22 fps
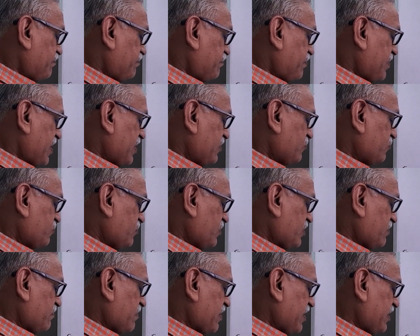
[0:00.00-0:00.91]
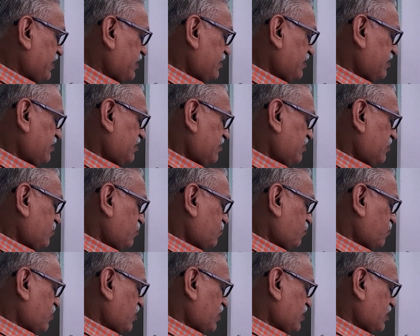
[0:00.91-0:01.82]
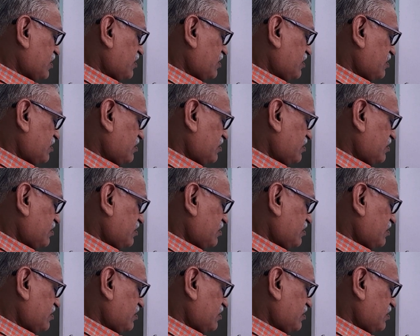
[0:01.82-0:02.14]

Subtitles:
pi square by 12.